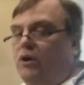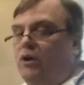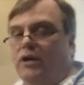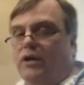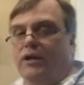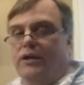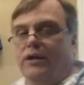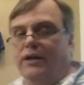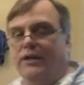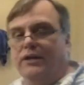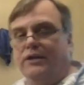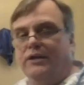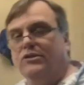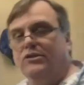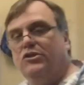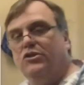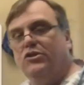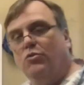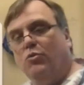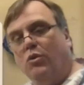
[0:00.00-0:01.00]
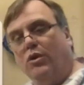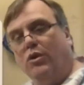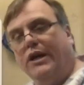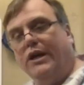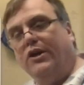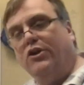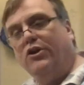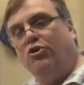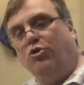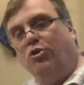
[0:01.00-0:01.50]
is we're going to
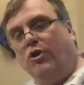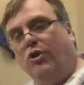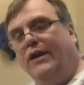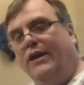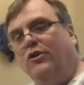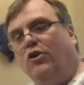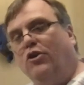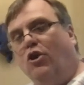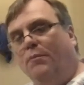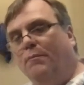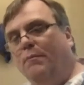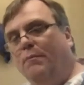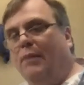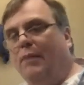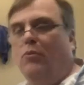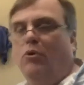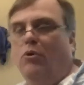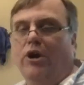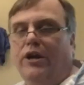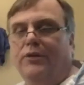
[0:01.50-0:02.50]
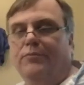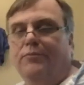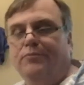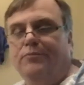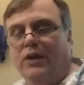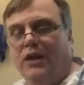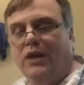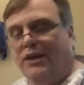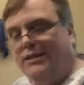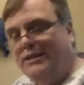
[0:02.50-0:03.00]
create our memory.
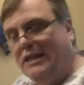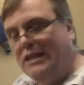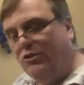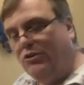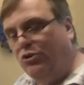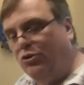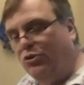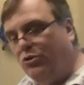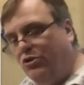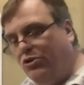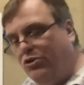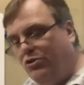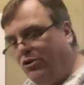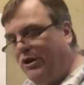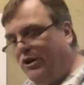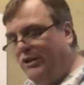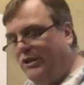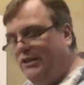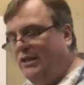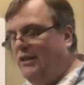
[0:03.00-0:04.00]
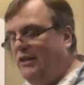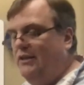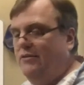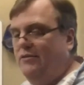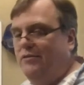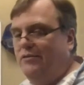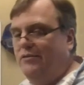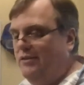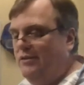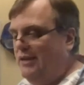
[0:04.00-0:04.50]
Now you could
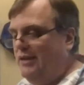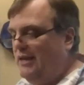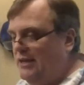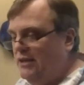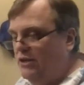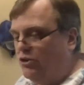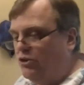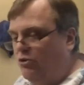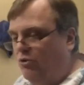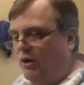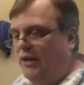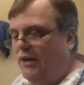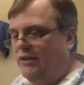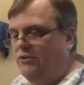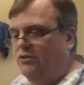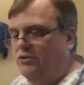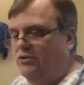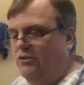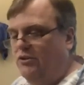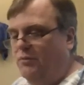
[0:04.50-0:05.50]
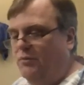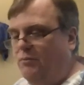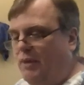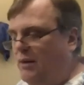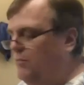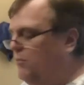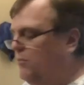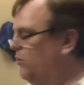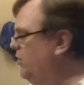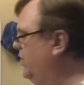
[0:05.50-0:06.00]
integrate the
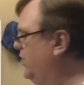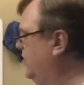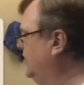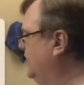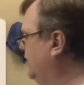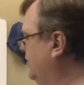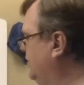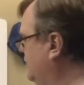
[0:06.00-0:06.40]
memory and everything